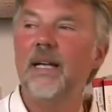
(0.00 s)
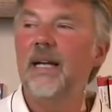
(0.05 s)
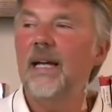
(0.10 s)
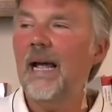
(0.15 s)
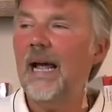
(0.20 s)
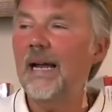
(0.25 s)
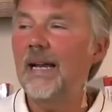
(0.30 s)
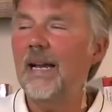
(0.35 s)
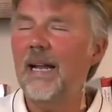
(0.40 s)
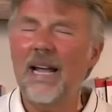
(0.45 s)

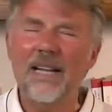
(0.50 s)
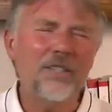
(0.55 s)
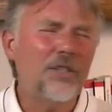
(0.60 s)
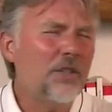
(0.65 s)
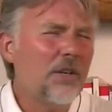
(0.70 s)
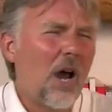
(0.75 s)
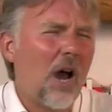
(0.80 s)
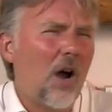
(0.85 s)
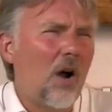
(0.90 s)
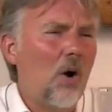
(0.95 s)
And
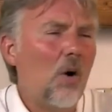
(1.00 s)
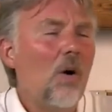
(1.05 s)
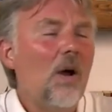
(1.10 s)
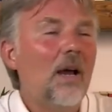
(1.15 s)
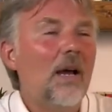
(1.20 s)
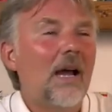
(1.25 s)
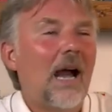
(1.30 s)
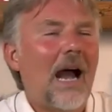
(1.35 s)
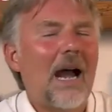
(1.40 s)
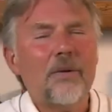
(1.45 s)

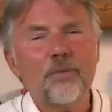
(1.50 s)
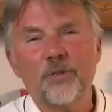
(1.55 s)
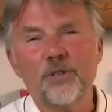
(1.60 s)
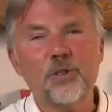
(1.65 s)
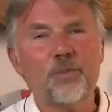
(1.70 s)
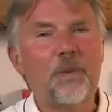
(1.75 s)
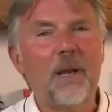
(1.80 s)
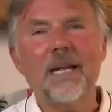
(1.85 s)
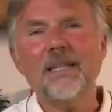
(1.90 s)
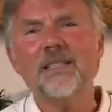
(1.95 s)
I'd
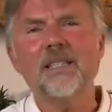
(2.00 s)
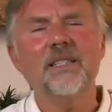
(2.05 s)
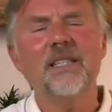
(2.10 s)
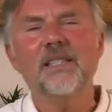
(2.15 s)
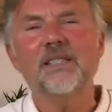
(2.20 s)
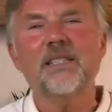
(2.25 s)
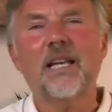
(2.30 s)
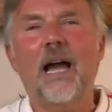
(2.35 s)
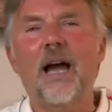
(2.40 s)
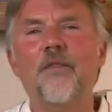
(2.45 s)
respected
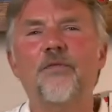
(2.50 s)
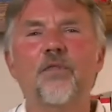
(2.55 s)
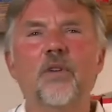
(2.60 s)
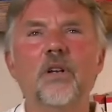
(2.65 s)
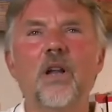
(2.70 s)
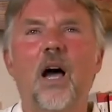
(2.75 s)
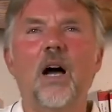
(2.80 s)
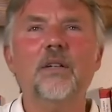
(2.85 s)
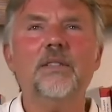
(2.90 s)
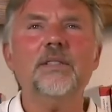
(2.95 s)
this guy for a
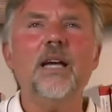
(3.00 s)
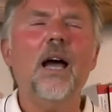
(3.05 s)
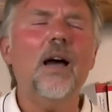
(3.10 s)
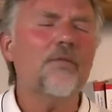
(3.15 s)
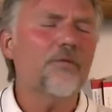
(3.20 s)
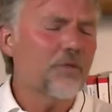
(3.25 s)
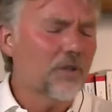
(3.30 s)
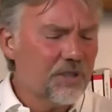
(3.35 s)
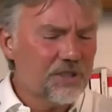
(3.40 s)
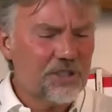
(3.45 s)
long time.
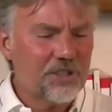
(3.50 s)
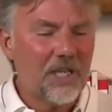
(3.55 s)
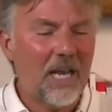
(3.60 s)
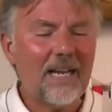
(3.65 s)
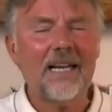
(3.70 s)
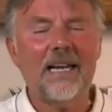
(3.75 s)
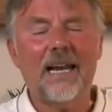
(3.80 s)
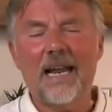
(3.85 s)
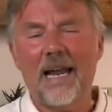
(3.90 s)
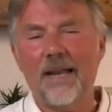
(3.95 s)
For a
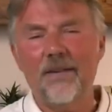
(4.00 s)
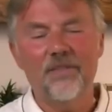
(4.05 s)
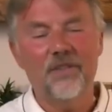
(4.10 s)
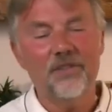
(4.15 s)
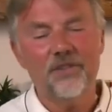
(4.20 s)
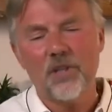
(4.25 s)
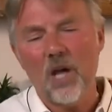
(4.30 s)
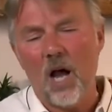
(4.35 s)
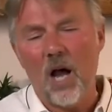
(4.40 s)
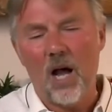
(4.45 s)
second, I
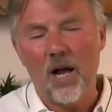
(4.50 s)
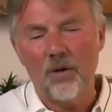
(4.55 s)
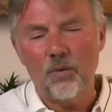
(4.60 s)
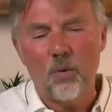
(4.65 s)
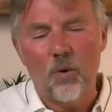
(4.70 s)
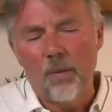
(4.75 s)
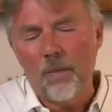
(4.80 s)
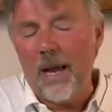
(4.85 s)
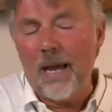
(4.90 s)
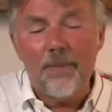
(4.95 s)
even thought,
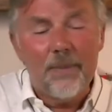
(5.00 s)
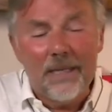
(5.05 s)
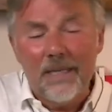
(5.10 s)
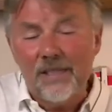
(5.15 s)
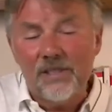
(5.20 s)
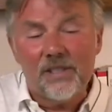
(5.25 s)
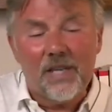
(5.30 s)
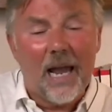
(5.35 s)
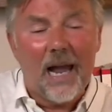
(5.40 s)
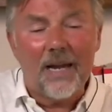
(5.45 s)
well, maybe
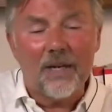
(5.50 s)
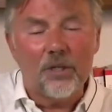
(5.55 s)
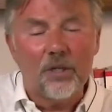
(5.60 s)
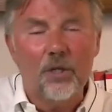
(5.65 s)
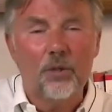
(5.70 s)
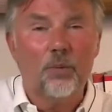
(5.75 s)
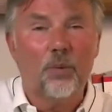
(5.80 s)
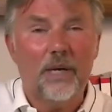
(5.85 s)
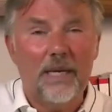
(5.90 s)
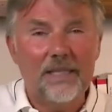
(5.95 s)
he's got a
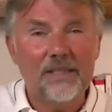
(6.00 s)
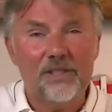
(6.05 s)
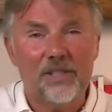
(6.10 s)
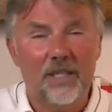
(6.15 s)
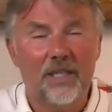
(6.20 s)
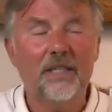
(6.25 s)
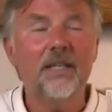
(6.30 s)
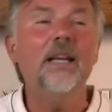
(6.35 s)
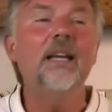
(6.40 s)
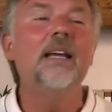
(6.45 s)
good
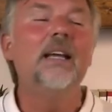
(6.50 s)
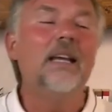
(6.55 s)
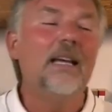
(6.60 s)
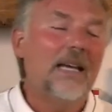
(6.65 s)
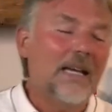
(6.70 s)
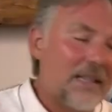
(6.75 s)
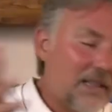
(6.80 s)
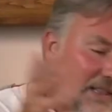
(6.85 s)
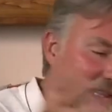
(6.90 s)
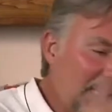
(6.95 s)
reason.
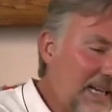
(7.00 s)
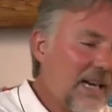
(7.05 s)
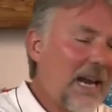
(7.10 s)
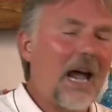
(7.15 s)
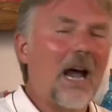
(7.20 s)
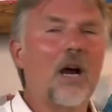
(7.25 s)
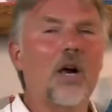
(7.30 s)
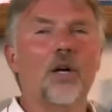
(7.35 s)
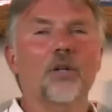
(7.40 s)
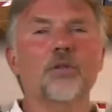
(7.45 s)
Then
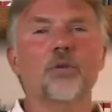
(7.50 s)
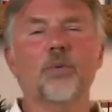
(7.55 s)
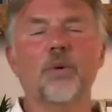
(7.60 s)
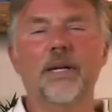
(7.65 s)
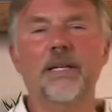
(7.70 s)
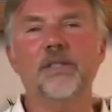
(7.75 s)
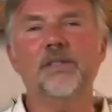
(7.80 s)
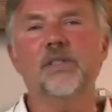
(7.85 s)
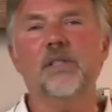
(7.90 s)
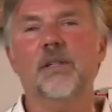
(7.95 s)
I heard the
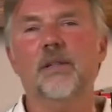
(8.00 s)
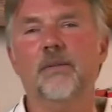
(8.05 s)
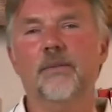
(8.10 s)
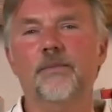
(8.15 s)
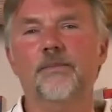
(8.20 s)
reason.